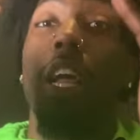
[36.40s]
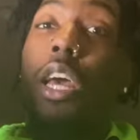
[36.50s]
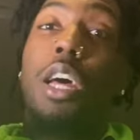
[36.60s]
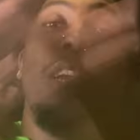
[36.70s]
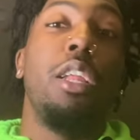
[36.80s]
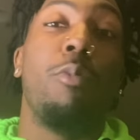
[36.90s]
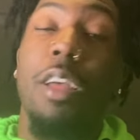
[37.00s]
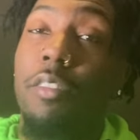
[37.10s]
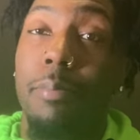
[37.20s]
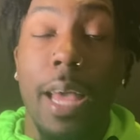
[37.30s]
Yeah,
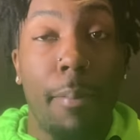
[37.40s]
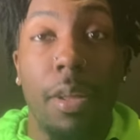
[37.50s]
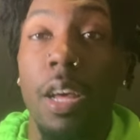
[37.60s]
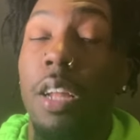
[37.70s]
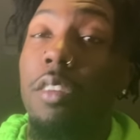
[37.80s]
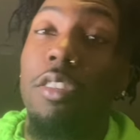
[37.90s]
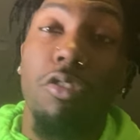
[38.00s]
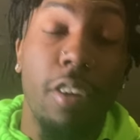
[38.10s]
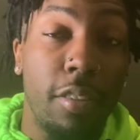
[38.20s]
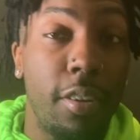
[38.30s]
anyway, I'm yapping. Let's get
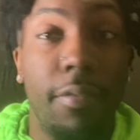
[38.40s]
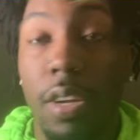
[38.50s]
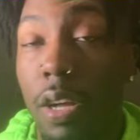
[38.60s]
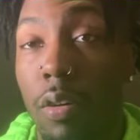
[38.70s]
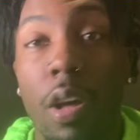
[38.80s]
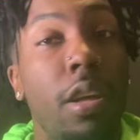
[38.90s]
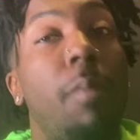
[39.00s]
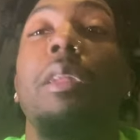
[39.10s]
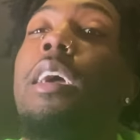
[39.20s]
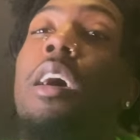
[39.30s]
straight into the video. I
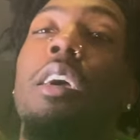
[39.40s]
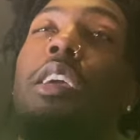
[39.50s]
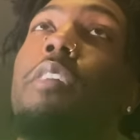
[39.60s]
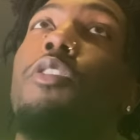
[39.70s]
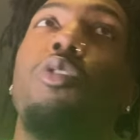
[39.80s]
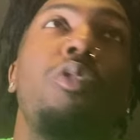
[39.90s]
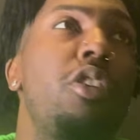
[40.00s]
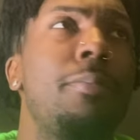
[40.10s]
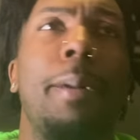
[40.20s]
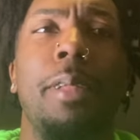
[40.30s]
mean, like, if you're new here,
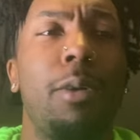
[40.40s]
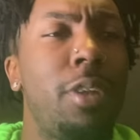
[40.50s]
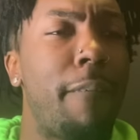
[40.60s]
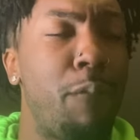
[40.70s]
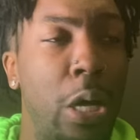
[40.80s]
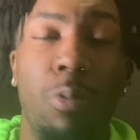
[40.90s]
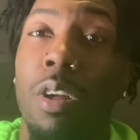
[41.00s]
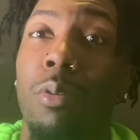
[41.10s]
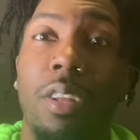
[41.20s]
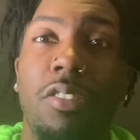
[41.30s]
you might be like, what the fuck
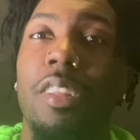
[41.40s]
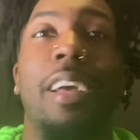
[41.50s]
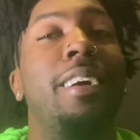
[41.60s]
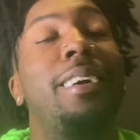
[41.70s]
wrong with this nigga?